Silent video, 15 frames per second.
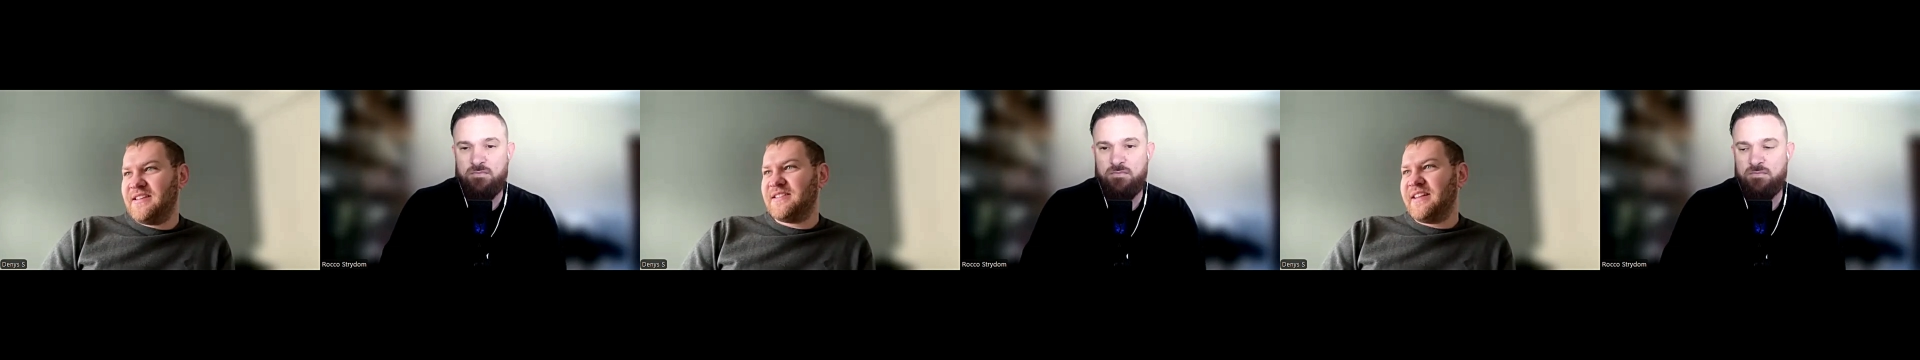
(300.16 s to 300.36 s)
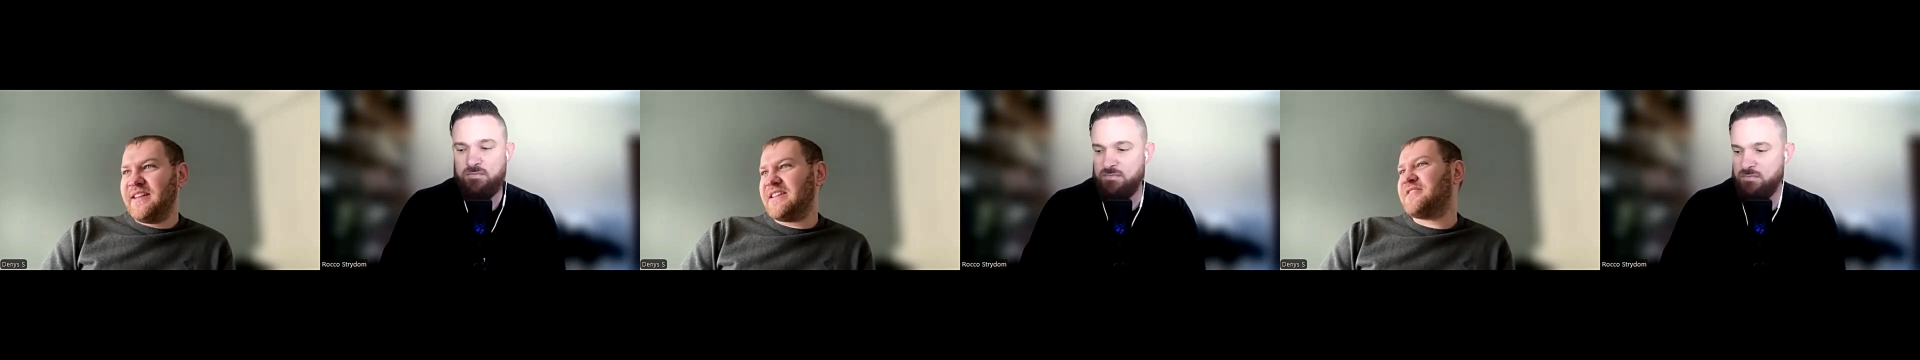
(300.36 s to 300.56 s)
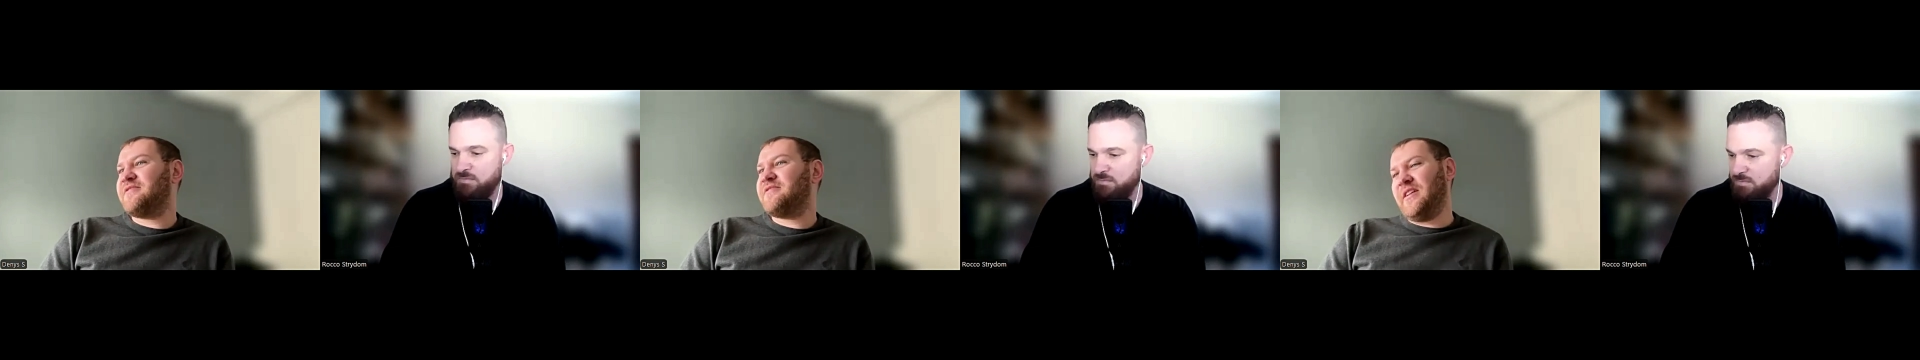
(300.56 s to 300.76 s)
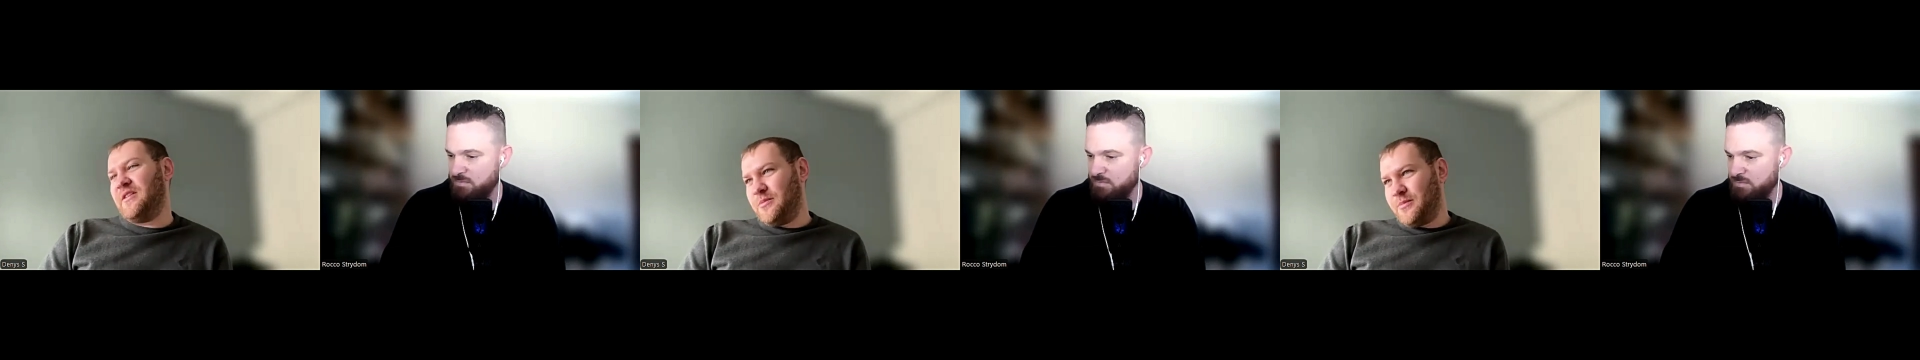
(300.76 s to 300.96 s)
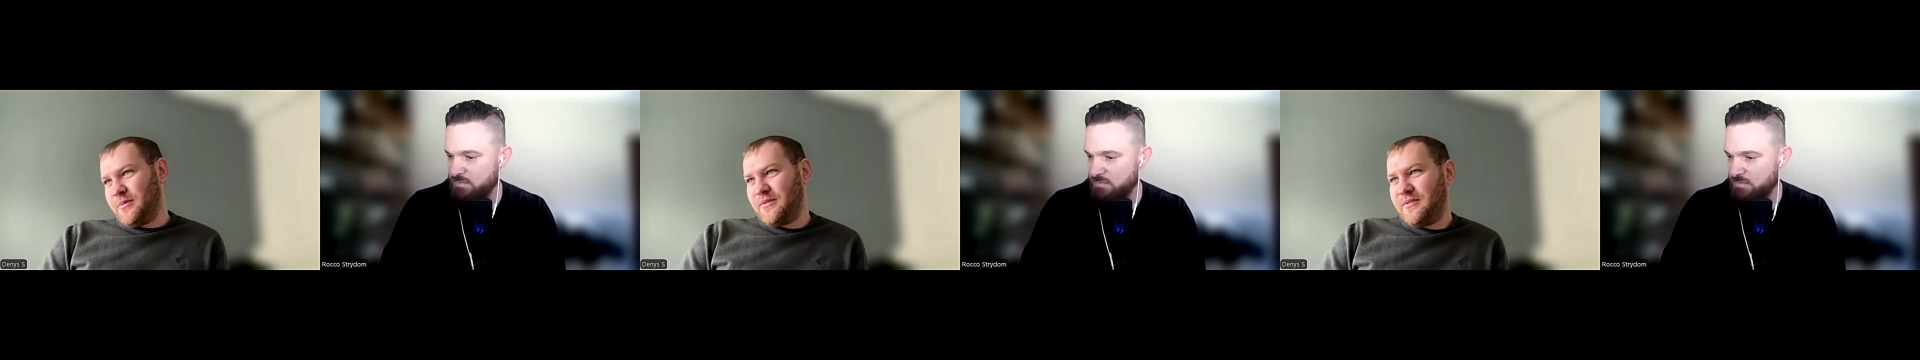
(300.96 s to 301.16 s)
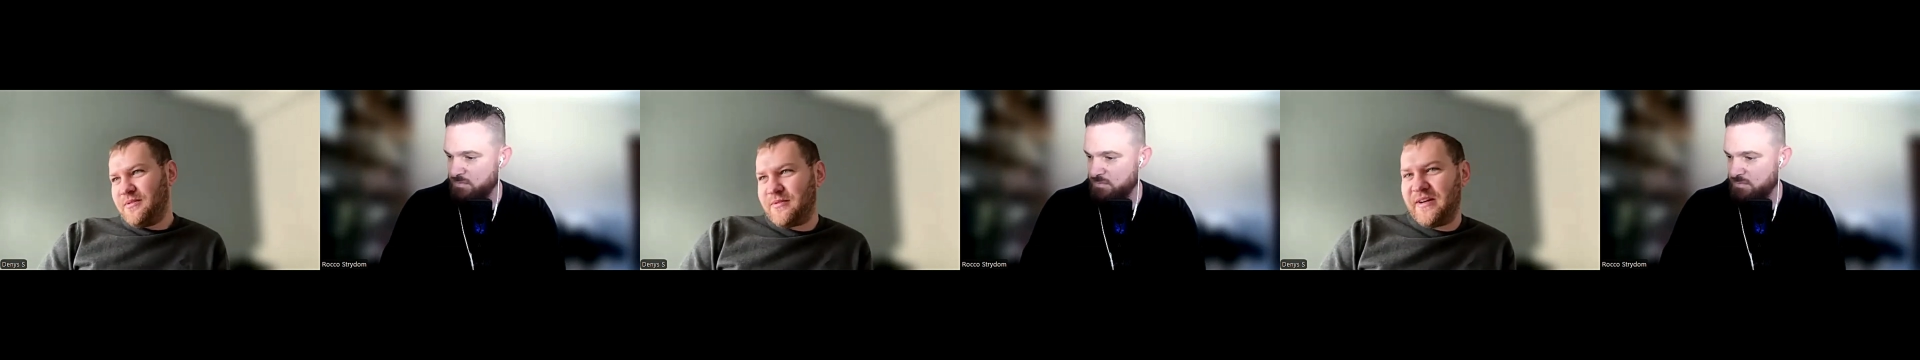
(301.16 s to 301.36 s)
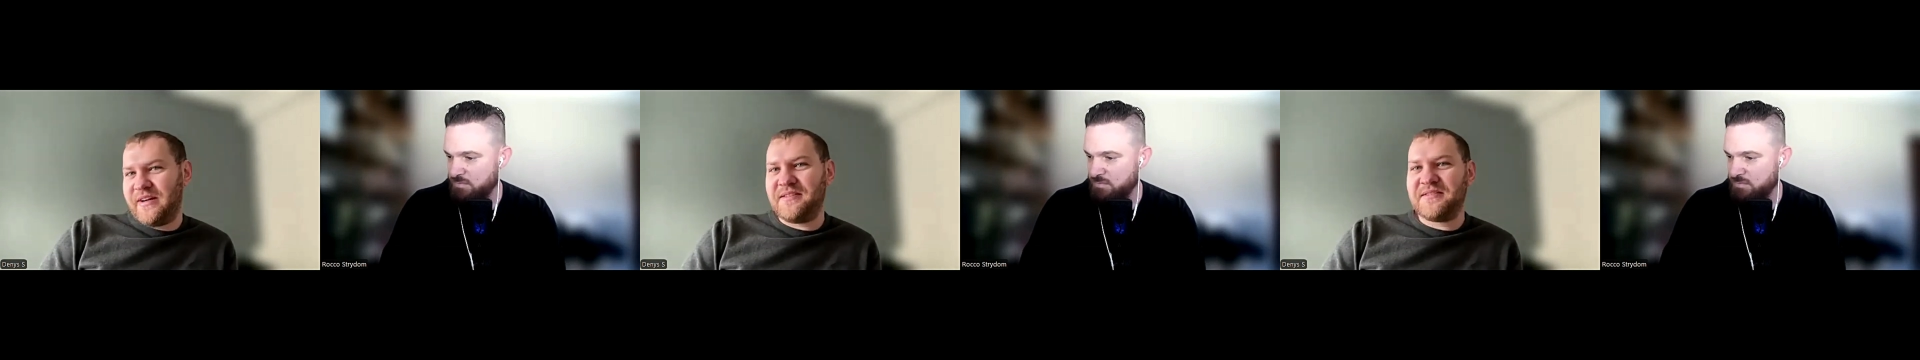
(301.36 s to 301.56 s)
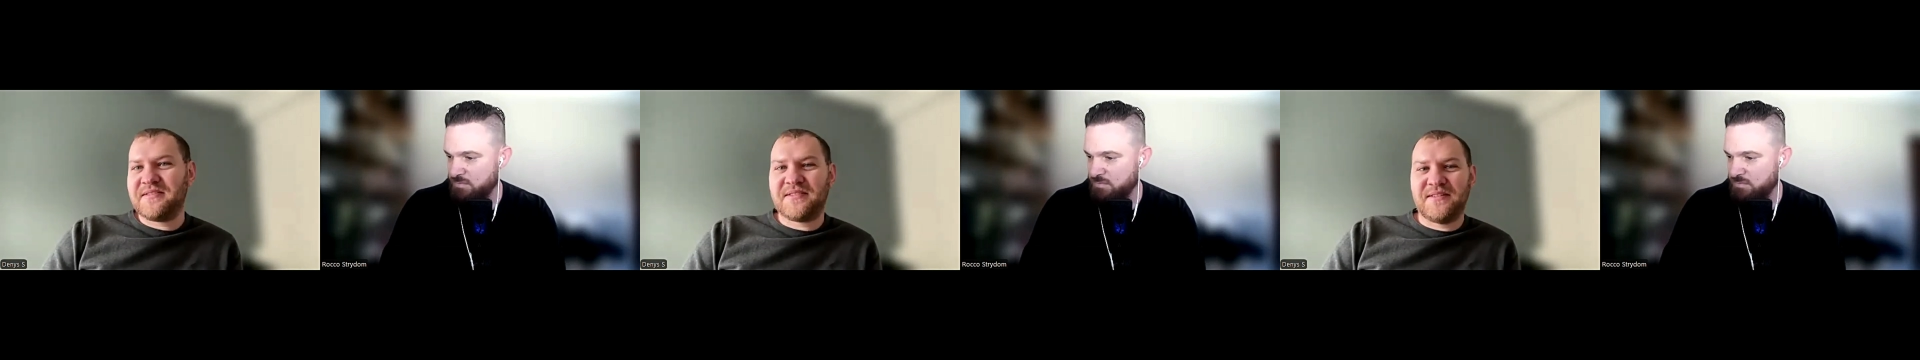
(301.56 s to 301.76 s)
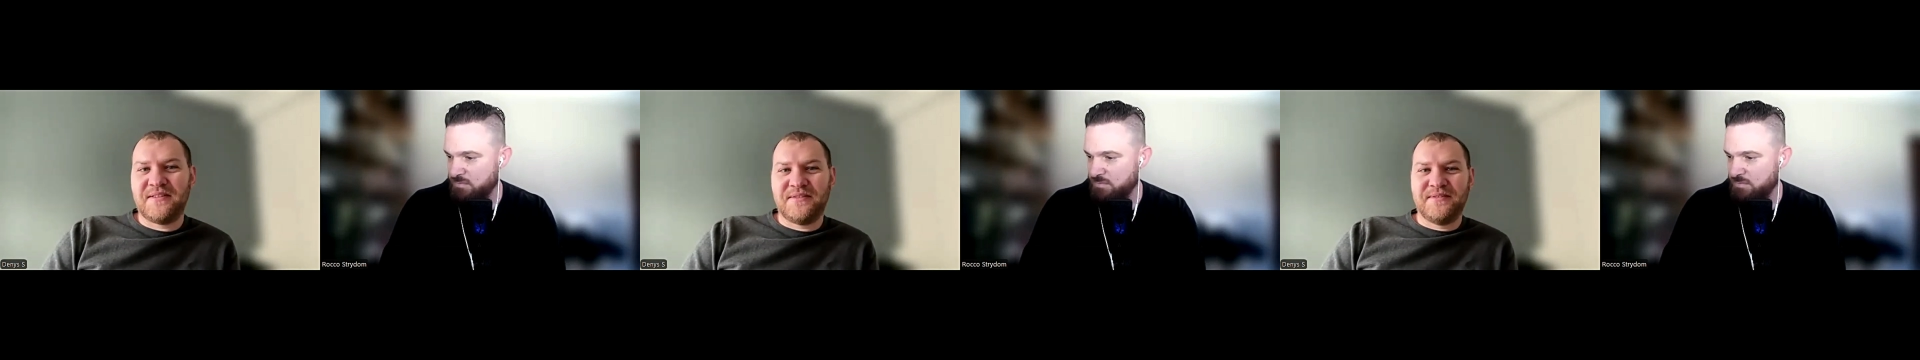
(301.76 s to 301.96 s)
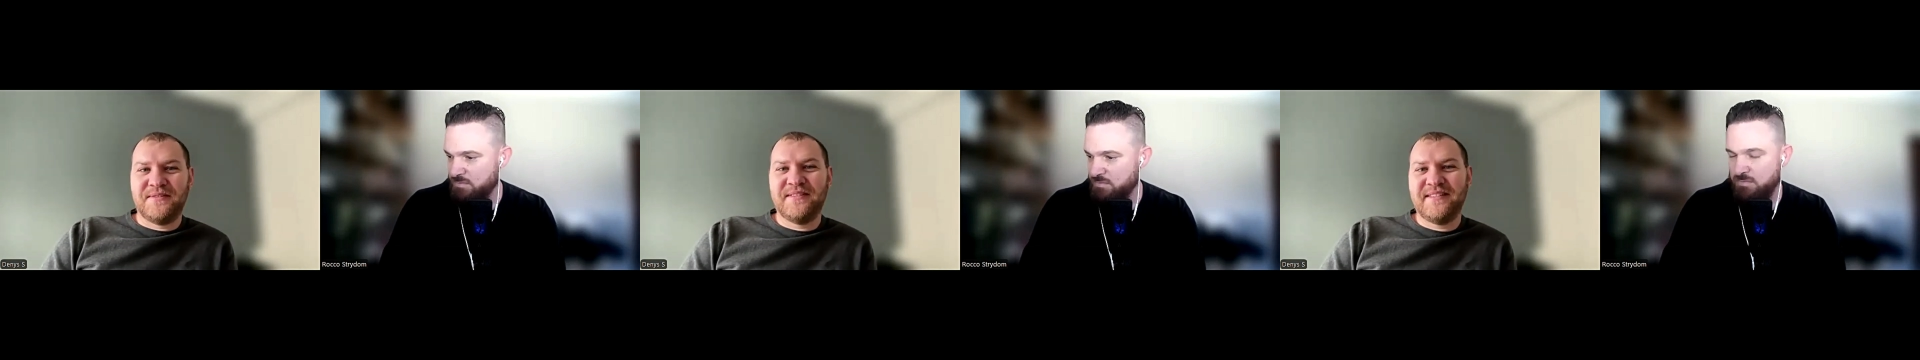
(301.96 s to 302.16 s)
Speaker 1: is less valuable, right?
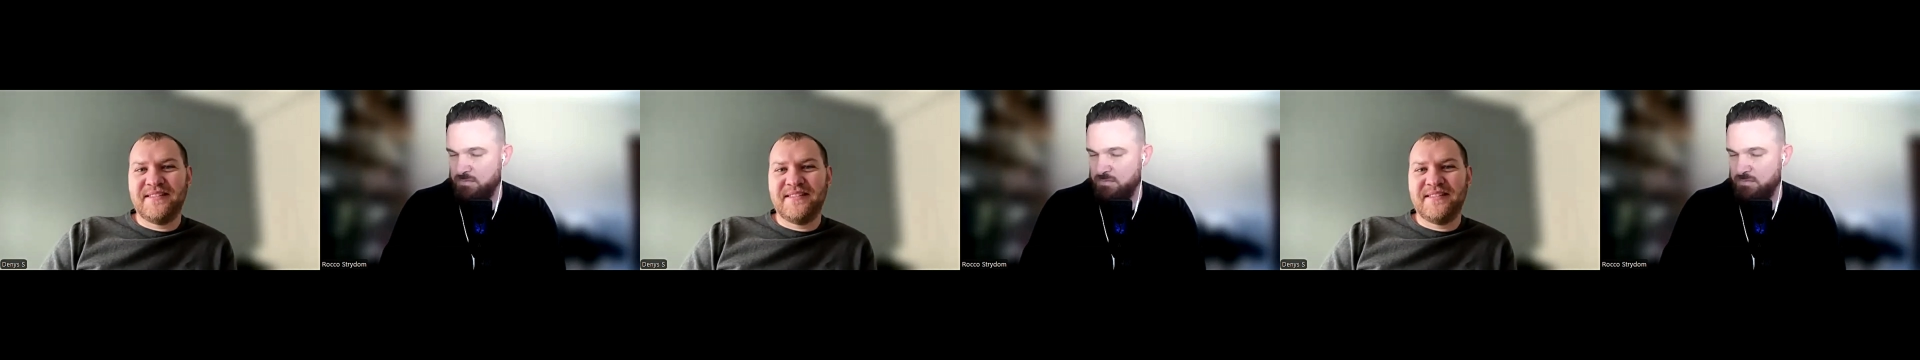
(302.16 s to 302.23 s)
So